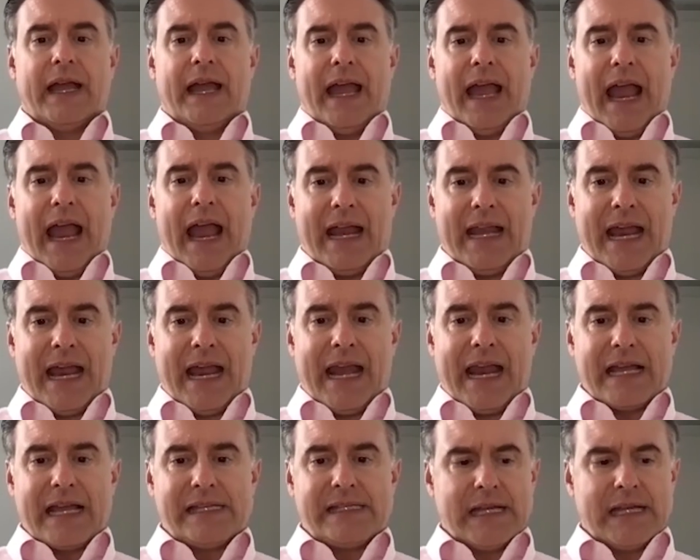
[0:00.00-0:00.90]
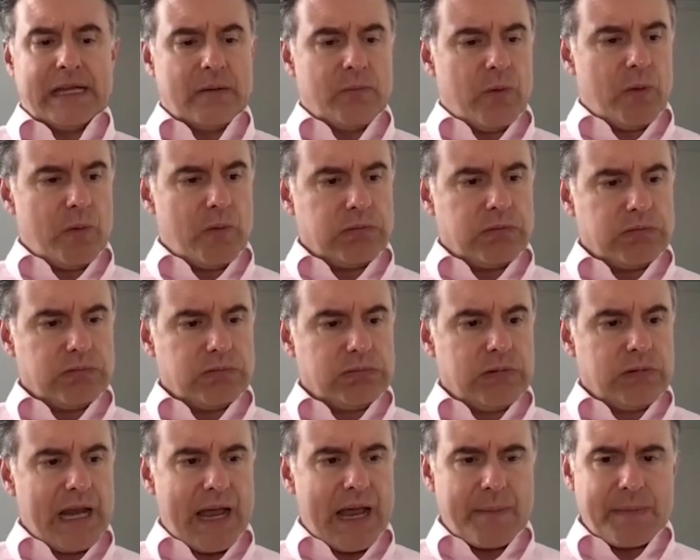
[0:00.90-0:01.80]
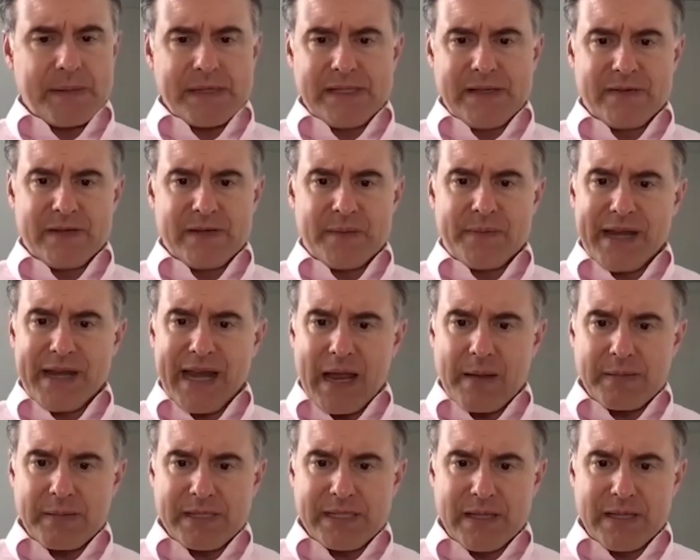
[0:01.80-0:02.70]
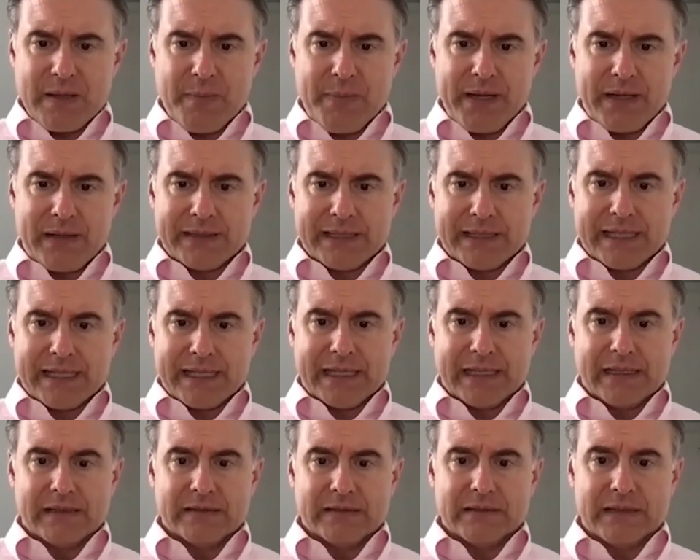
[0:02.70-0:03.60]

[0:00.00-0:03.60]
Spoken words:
And I said, well, what happens if something happens to the building?